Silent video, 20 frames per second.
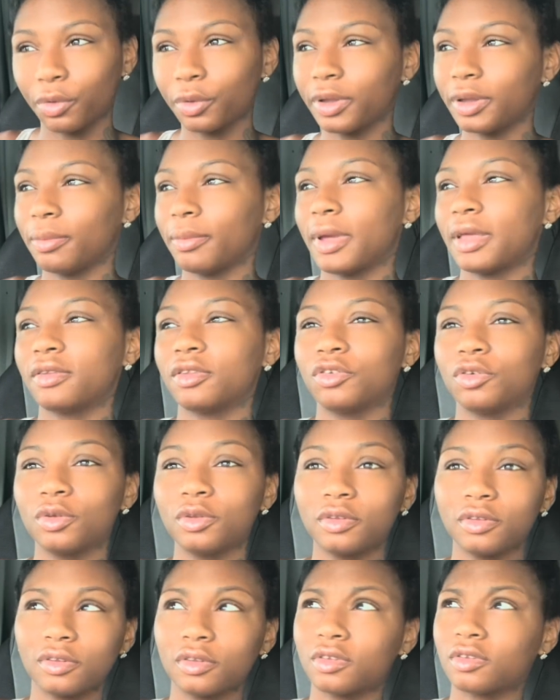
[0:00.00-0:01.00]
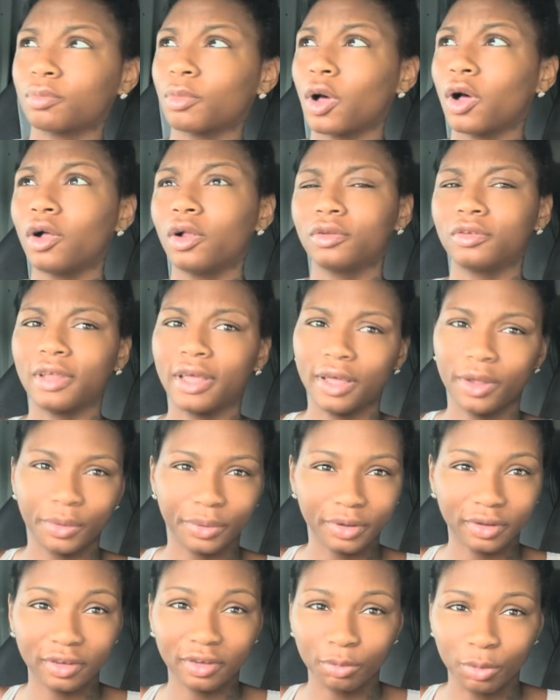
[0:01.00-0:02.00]
Massachusetts, a small town.
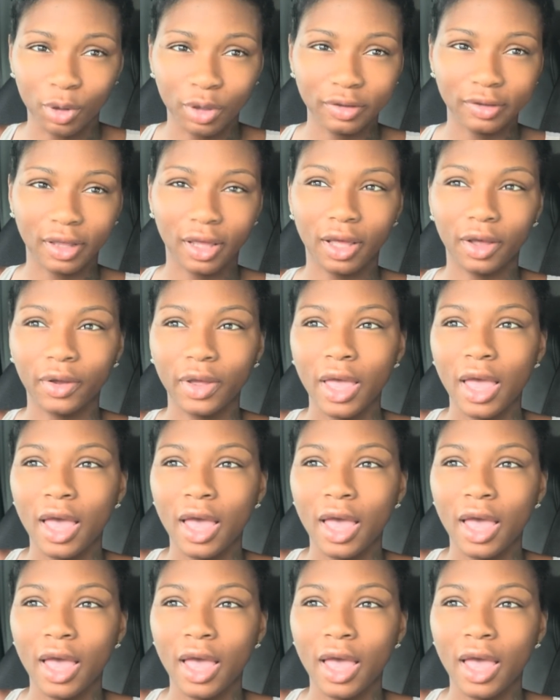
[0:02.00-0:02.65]
It's a small town.